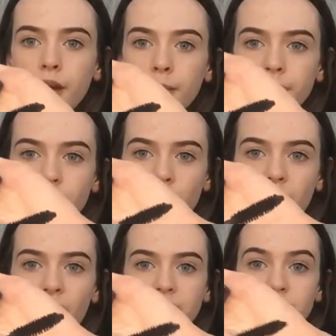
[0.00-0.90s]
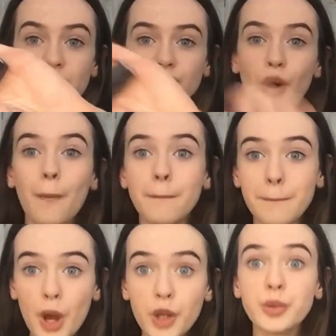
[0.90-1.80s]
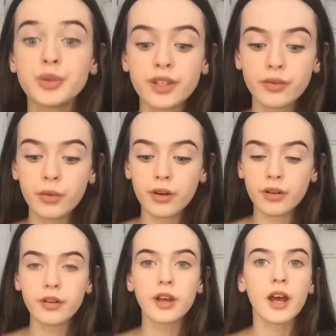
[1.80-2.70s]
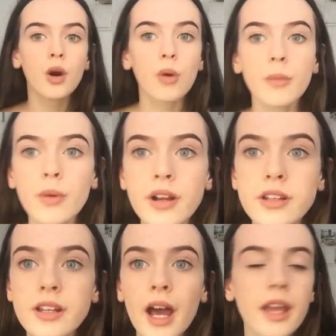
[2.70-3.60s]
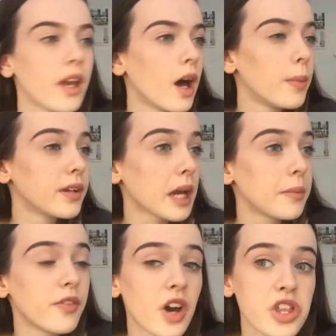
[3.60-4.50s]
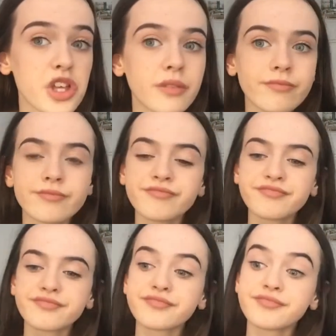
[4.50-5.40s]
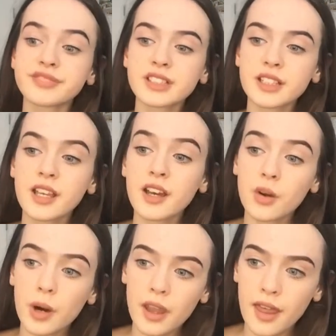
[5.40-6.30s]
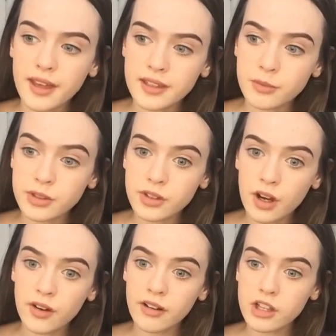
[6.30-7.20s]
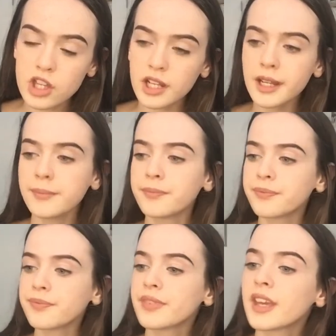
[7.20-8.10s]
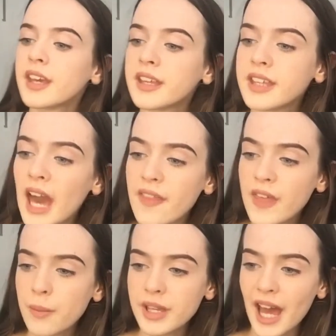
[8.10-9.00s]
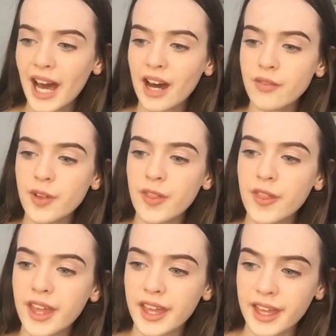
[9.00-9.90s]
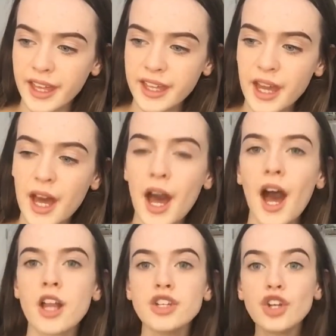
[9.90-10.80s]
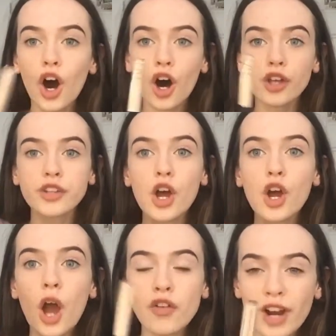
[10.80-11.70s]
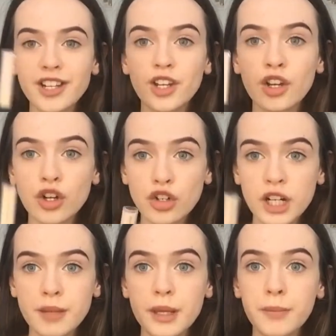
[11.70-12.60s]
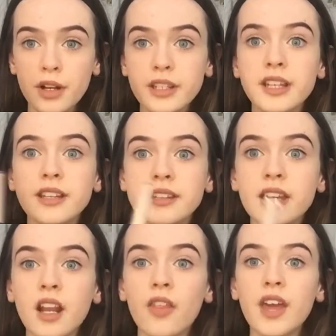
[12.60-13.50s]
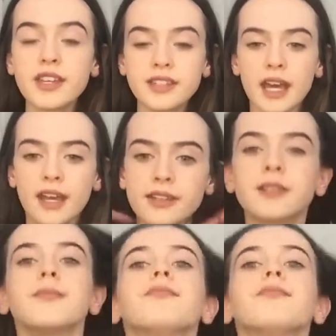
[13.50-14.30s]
Mascara, it's just got a massive wand. What am I wearing today? Urban Decay Perversion. Quite like this mascara, actually. Yeah, then we have the NARS Radiant Creamy Bloody Concealer. This is